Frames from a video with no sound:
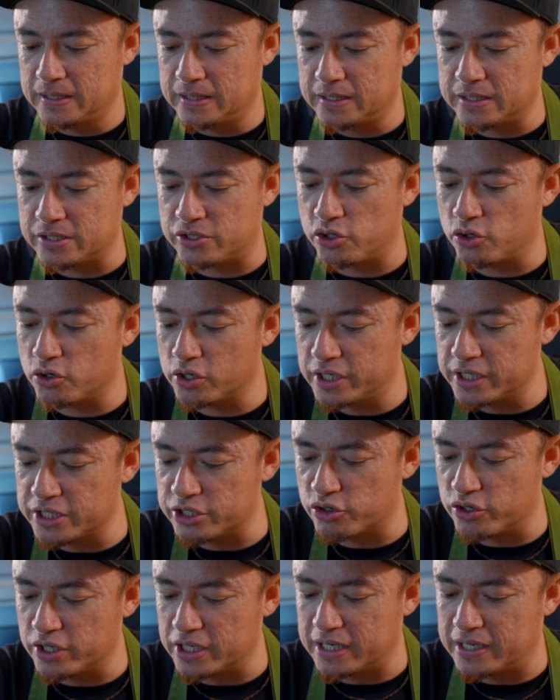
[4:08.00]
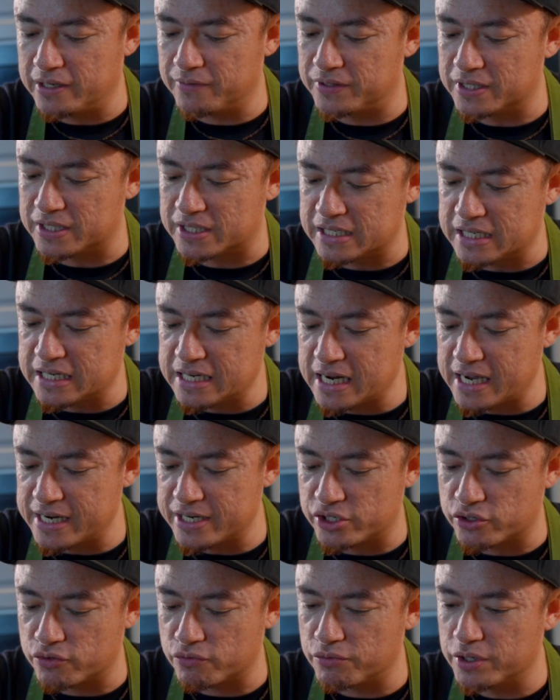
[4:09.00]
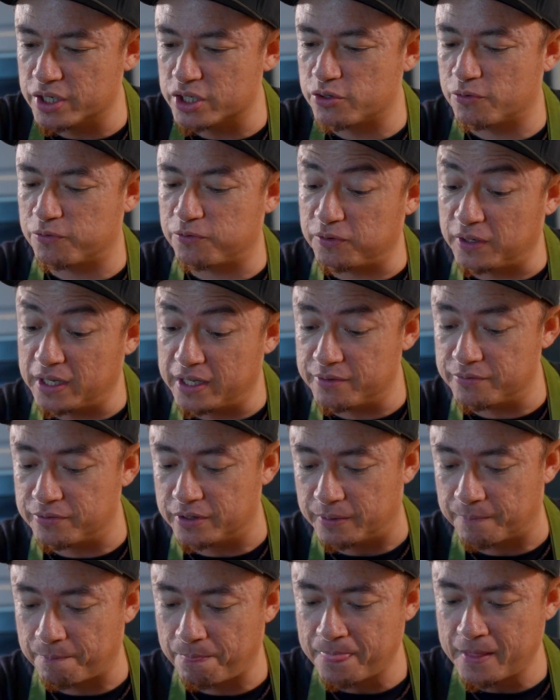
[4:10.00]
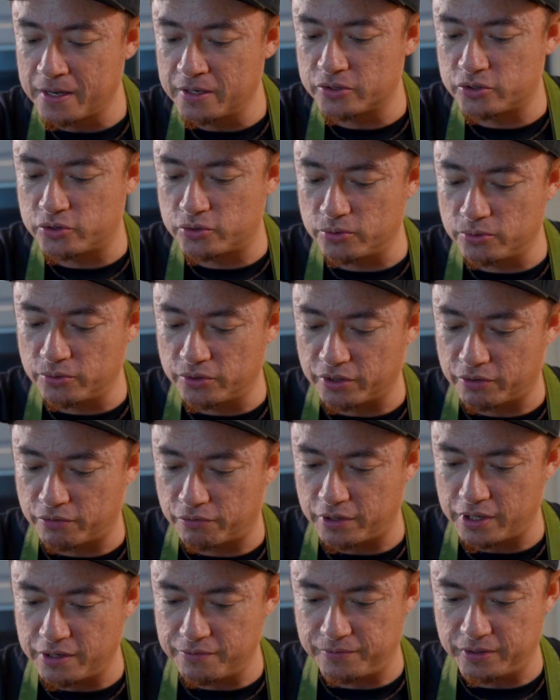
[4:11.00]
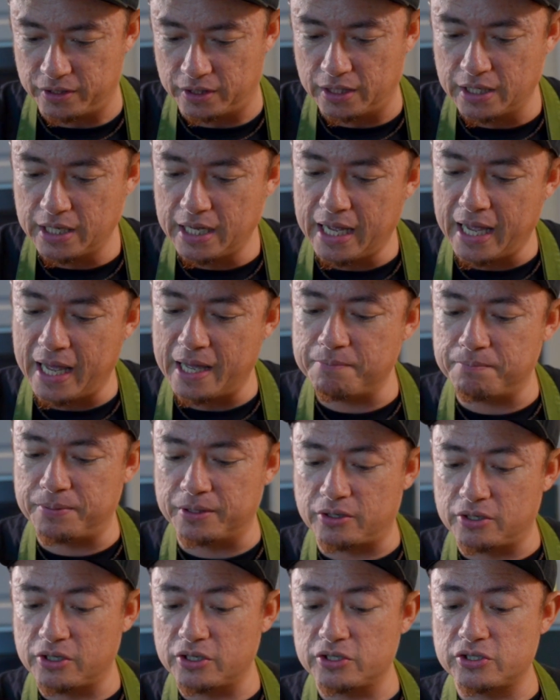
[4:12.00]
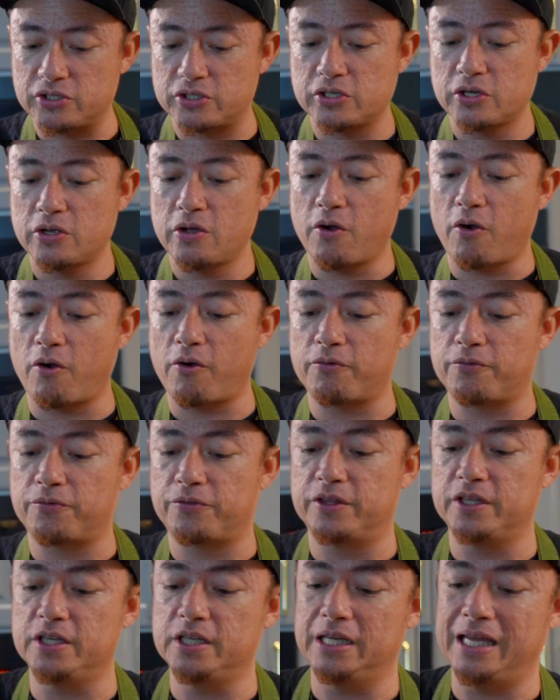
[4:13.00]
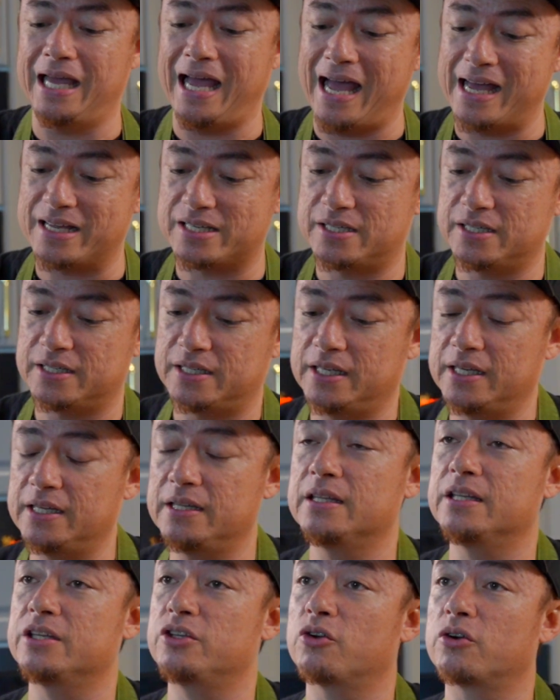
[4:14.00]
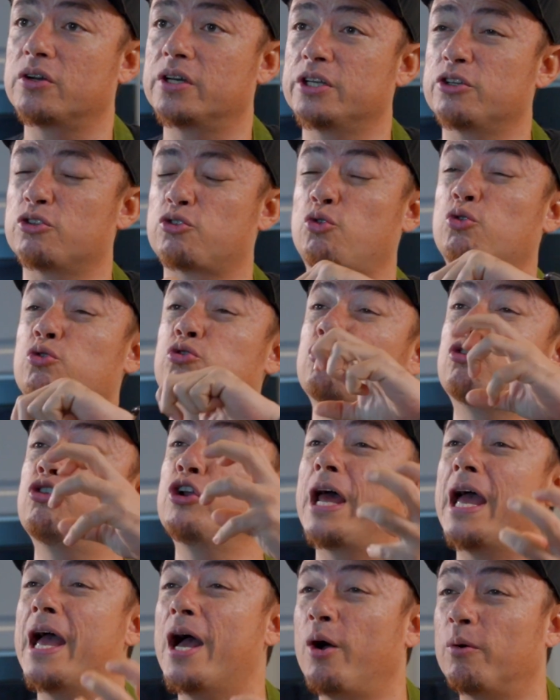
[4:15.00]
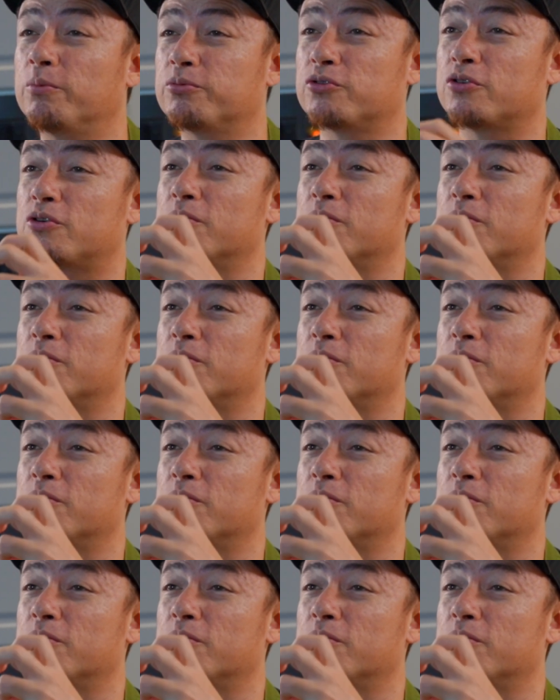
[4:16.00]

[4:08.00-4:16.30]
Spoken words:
This yogurt is going to give this nice rich flavor to the gravy, and because of the acid in the yogurt, it's also going to help sort